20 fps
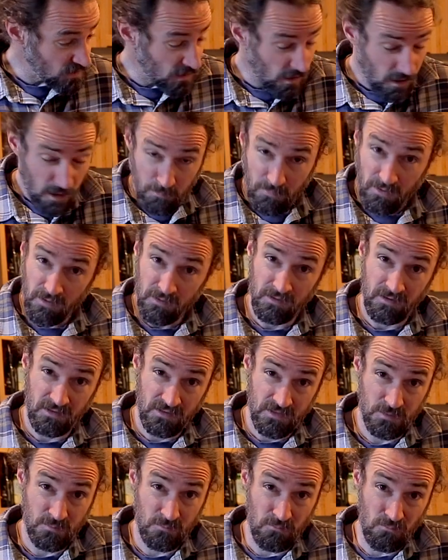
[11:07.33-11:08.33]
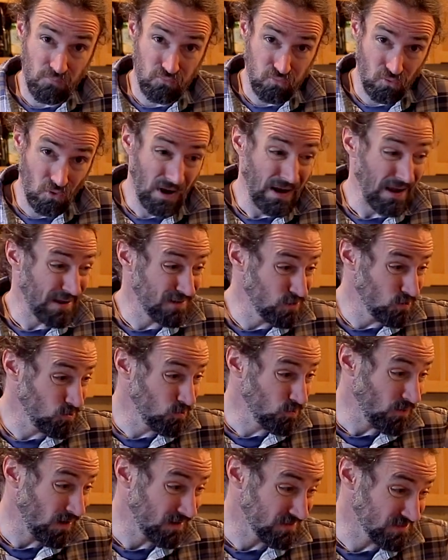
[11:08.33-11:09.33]
top. It is brand
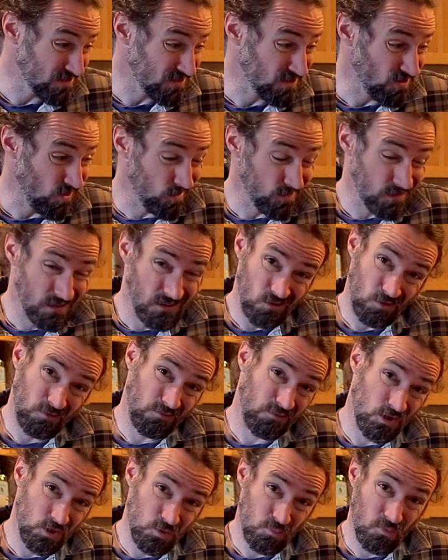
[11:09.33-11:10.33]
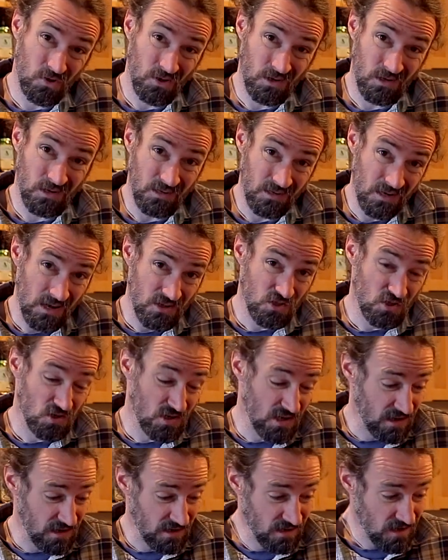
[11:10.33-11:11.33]
new. I installed it or finished putting it in
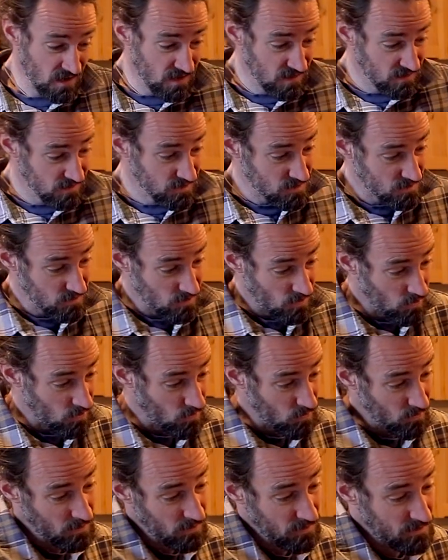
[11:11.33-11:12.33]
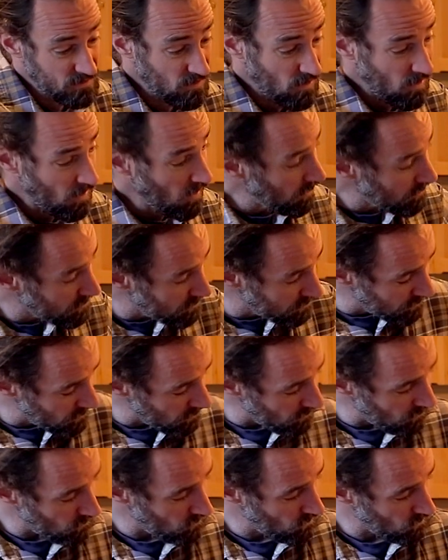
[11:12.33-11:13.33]
yesterday. So it's hard to
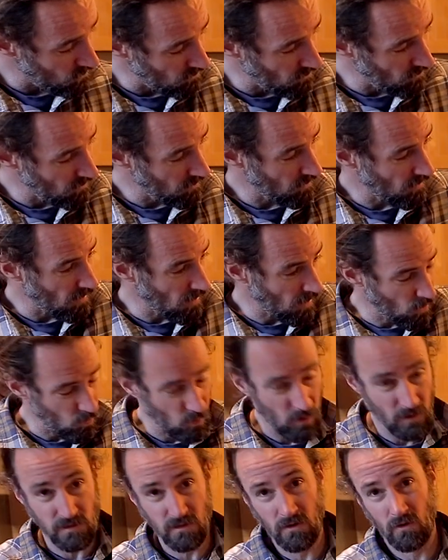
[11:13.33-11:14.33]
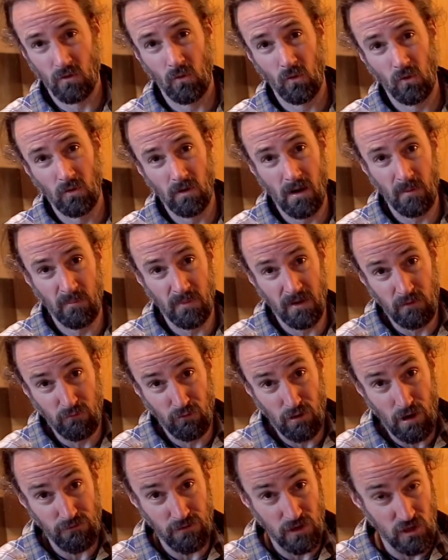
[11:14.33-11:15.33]
know how well it's going to hold up and if
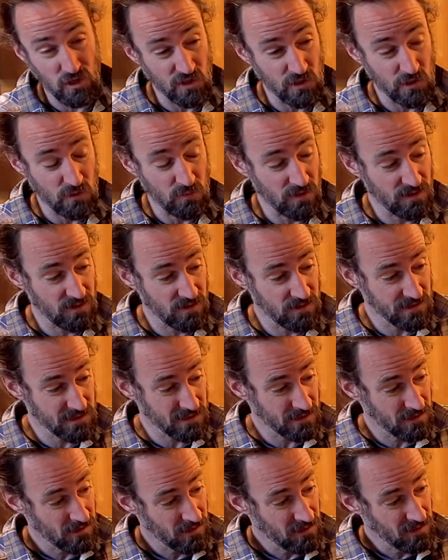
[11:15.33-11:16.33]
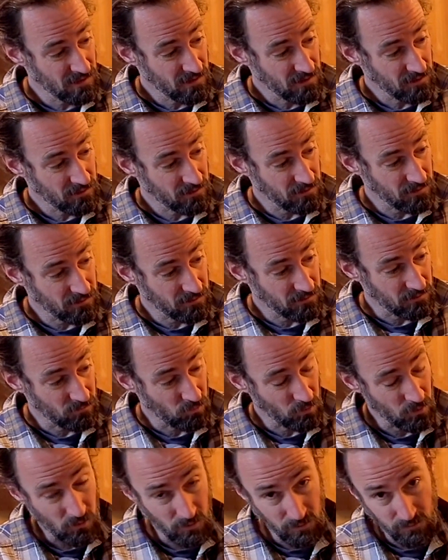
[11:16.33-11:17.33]
we have issues with it.
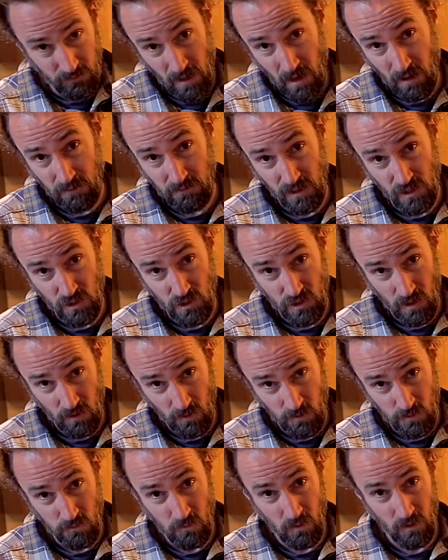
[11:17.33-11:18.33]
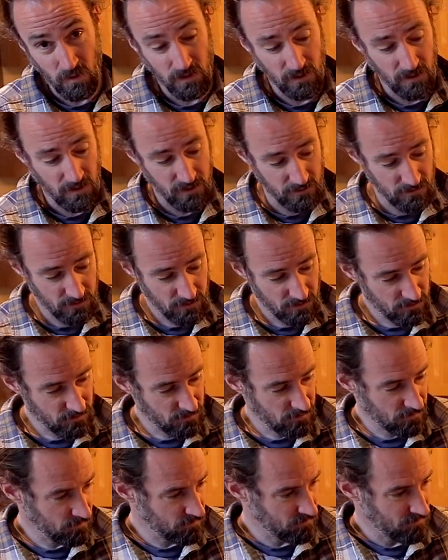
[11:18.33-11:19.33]
We don't even have any chairs for it yet.
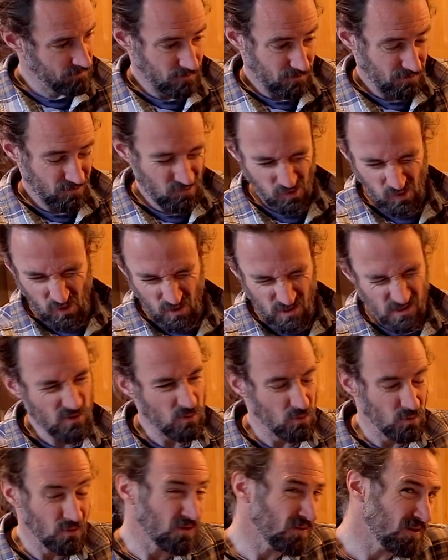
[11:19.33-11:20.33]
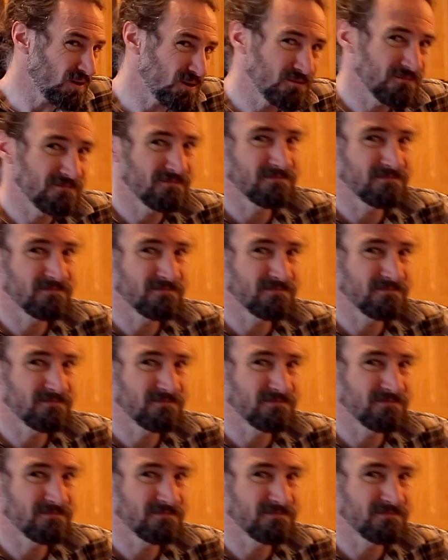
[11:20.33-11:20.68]
Looks cool though.